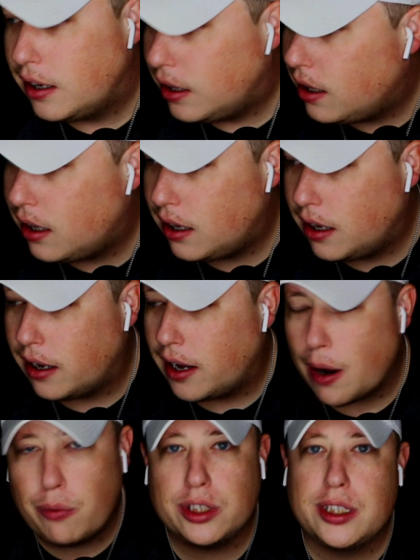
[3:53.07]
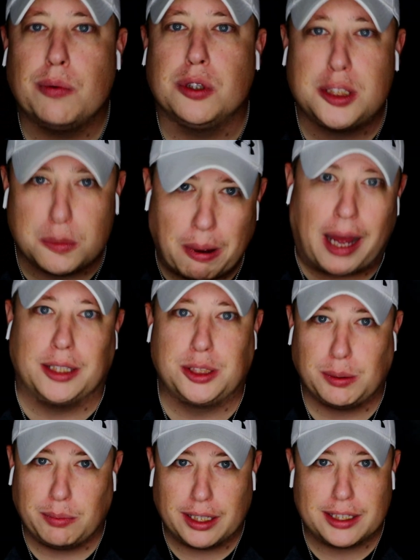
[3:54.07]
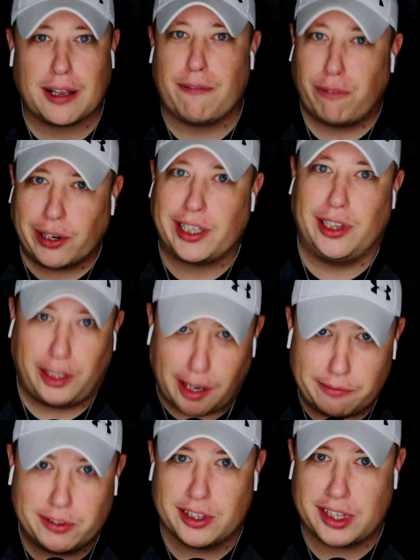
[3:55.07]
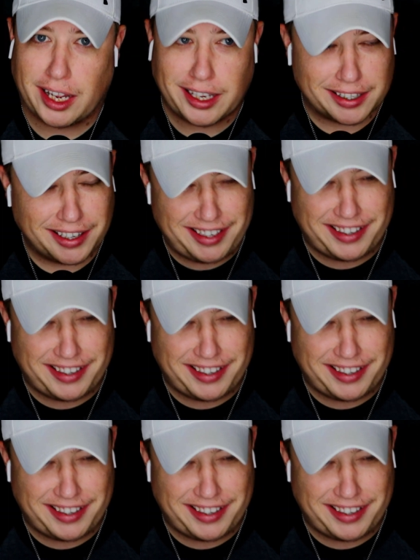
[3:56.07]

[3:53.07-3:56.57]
I wish it would sponsor me because I freaking love the thing.